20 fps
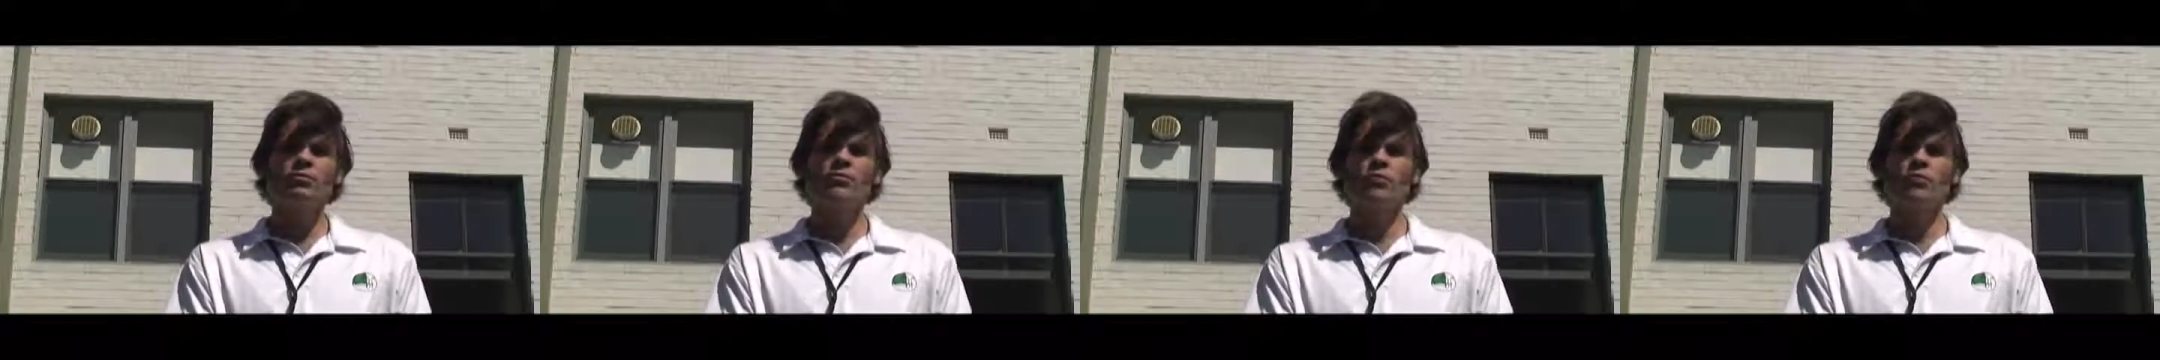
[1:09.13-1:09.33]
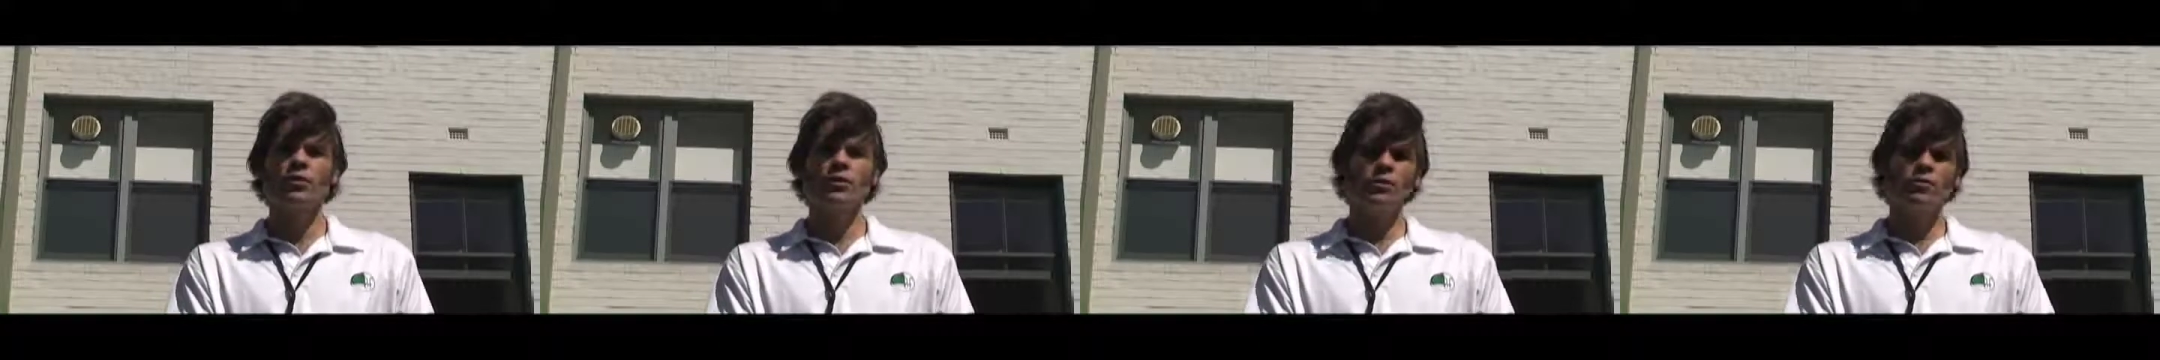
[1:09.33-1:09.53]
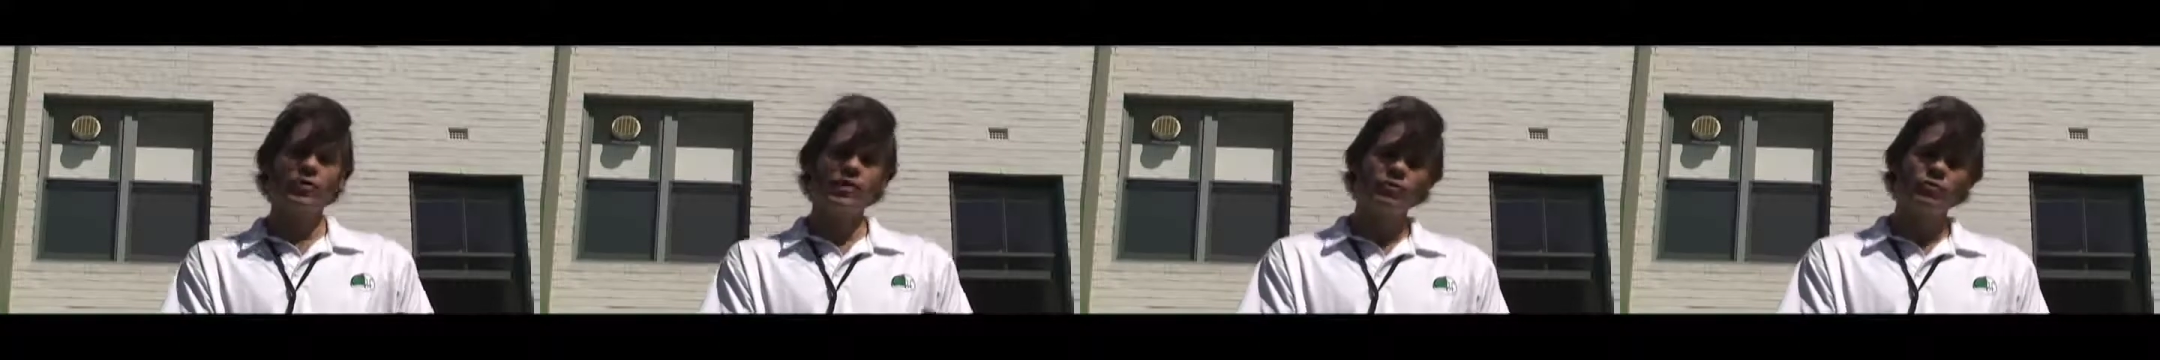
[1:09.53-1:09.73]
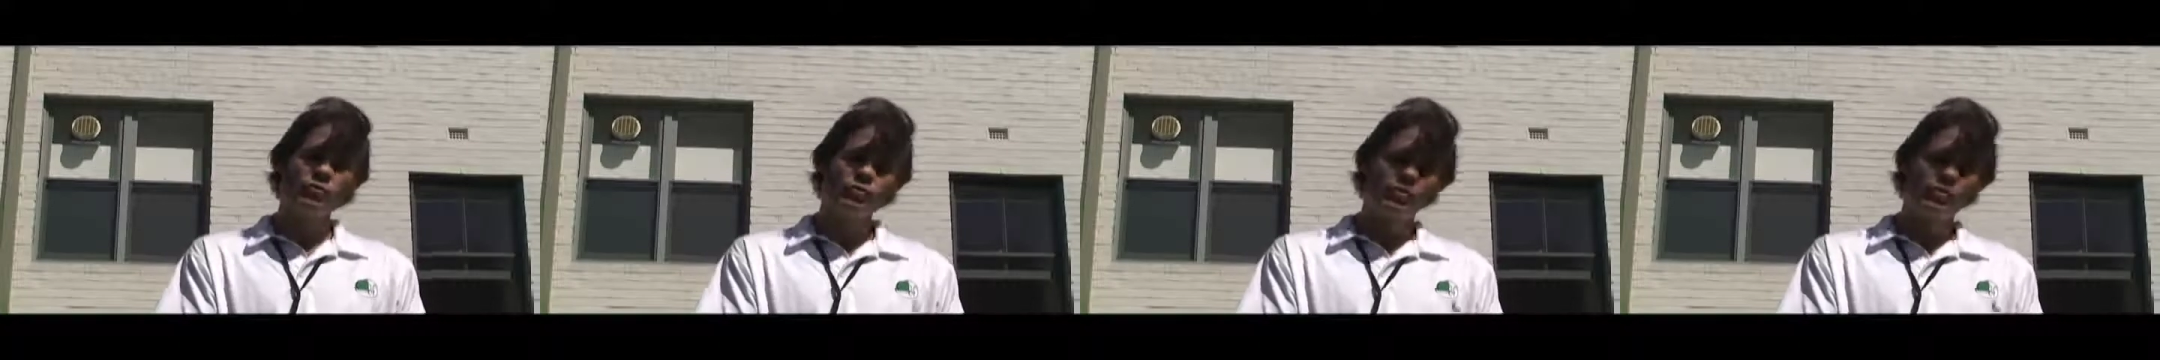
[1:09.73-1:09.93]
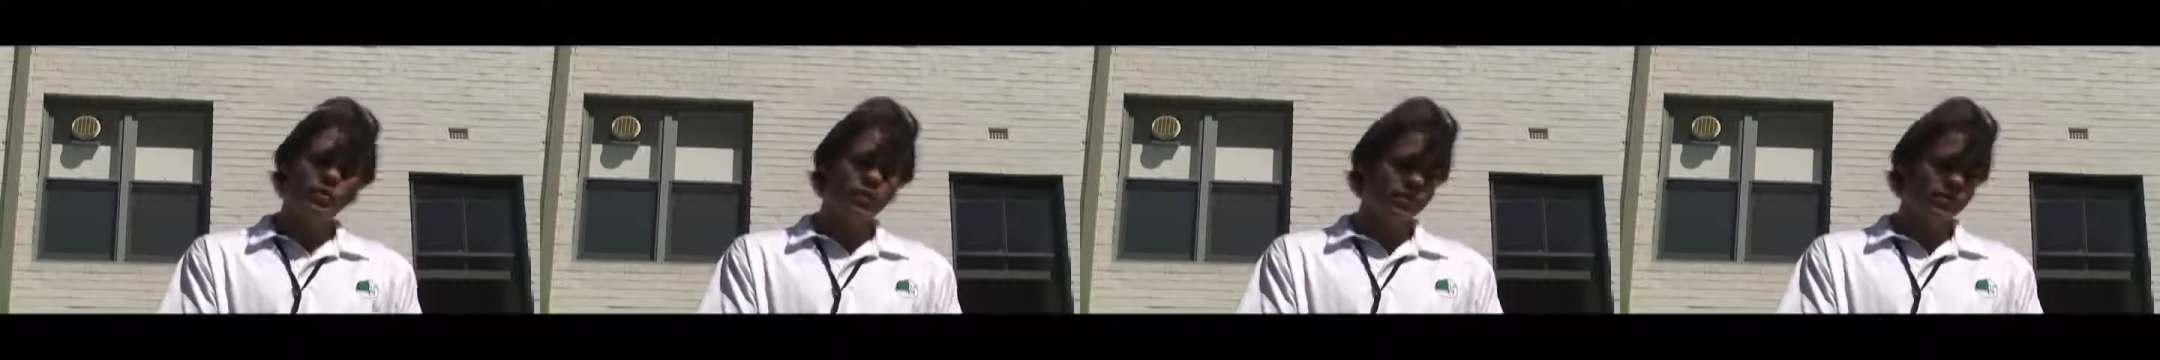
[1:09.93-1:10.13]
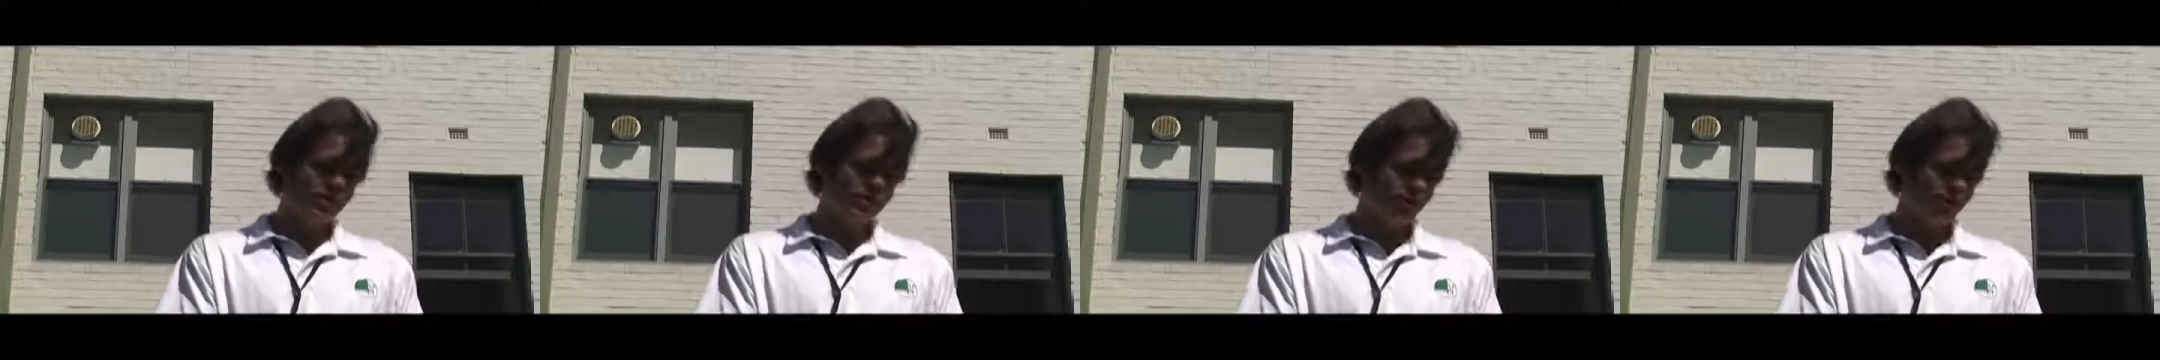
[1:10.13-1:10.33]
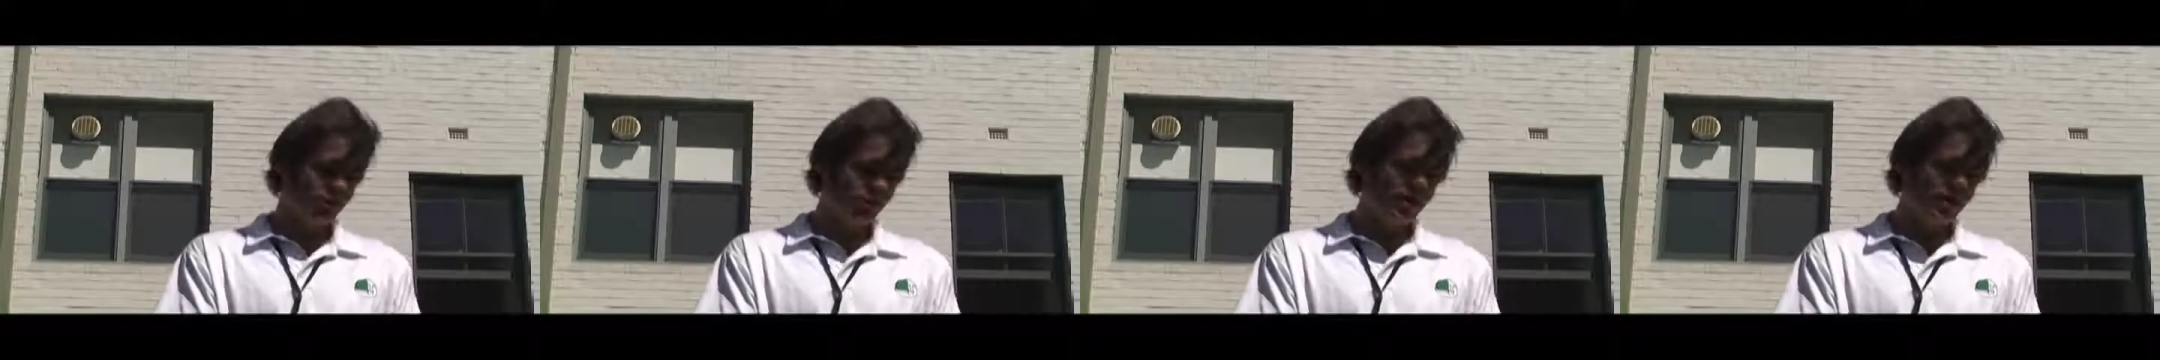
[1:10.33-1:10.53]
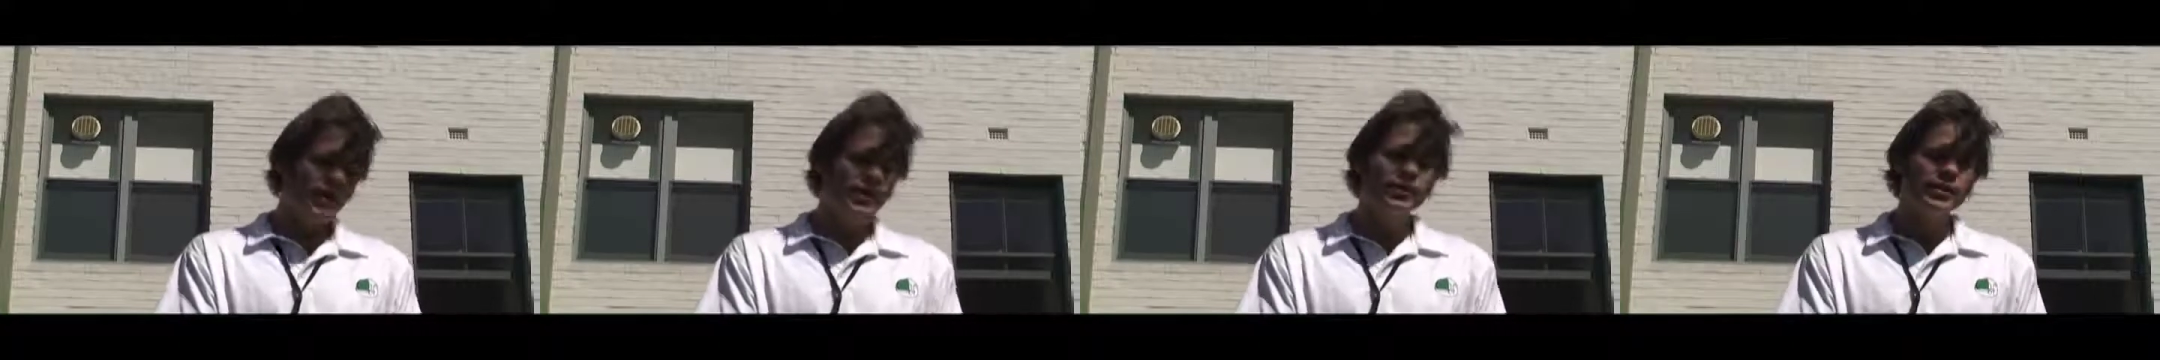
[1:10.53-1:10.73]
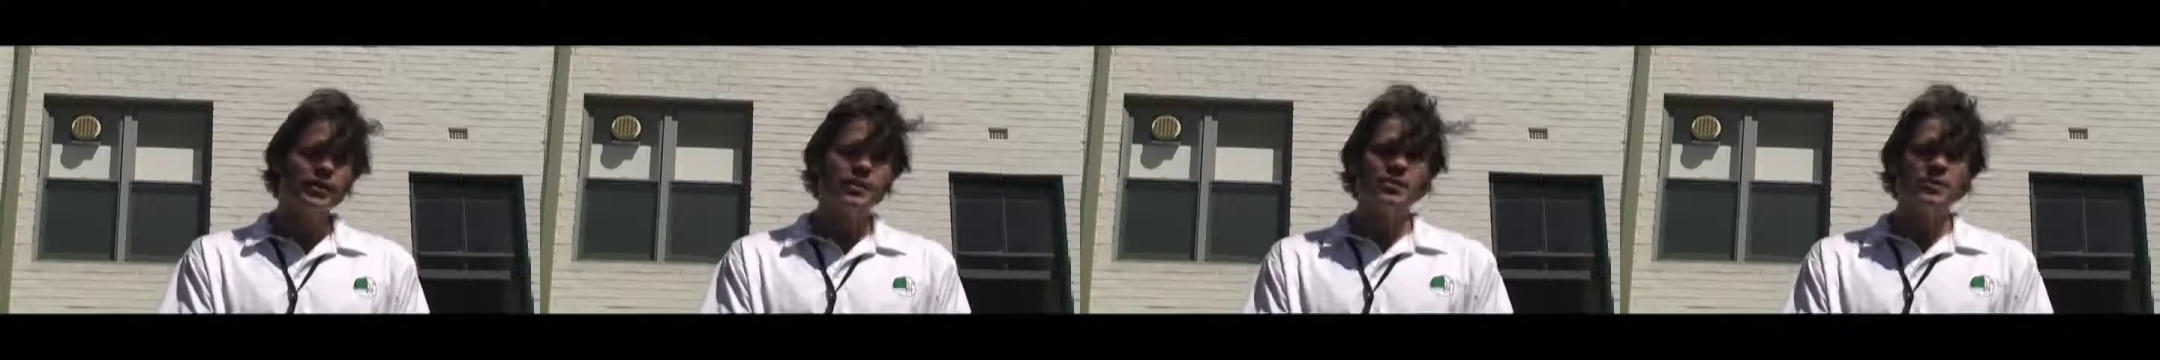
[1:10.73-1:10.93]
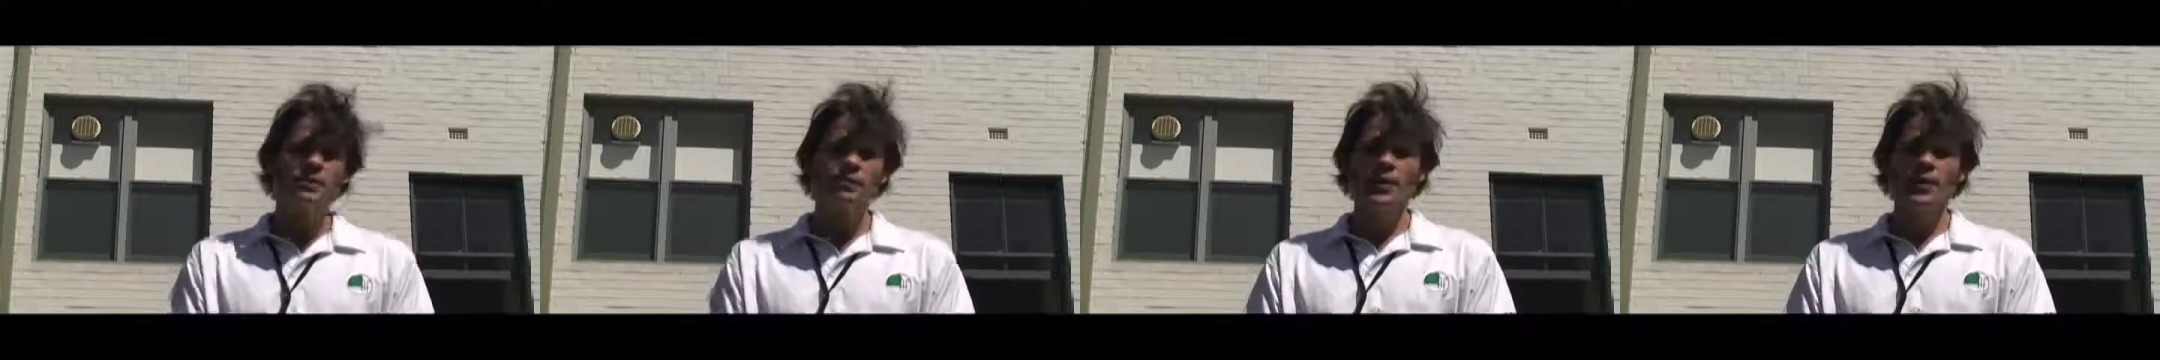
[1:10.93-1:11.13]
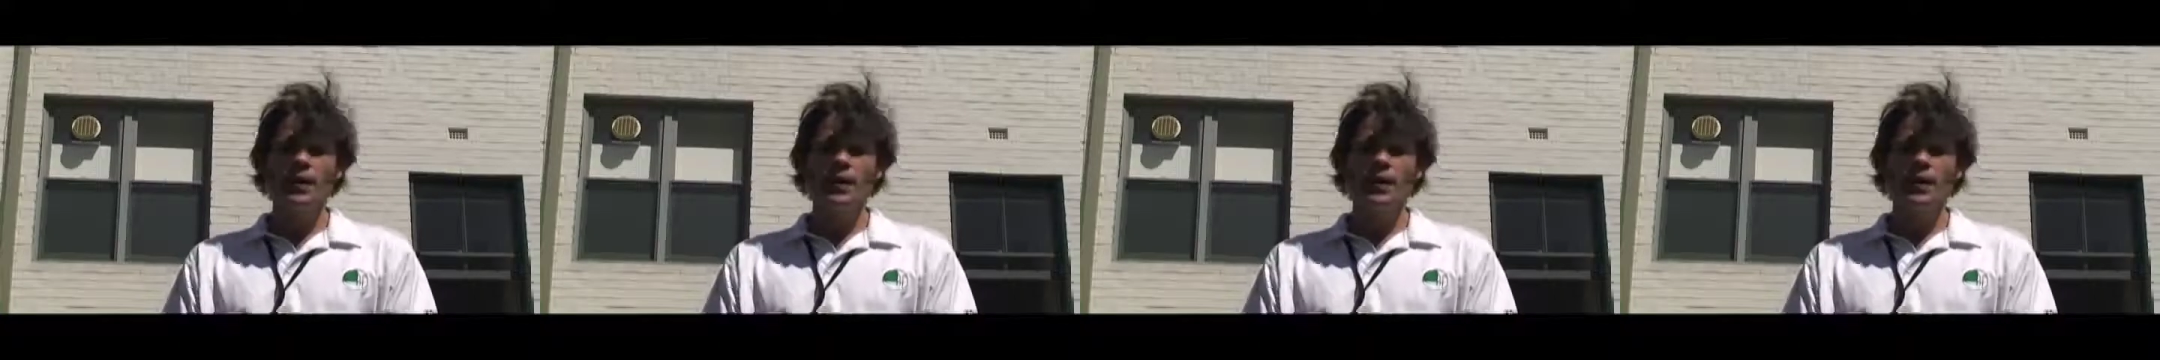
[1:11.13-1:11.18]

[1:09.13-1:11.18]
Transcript: what are the right rootstocks and varieties.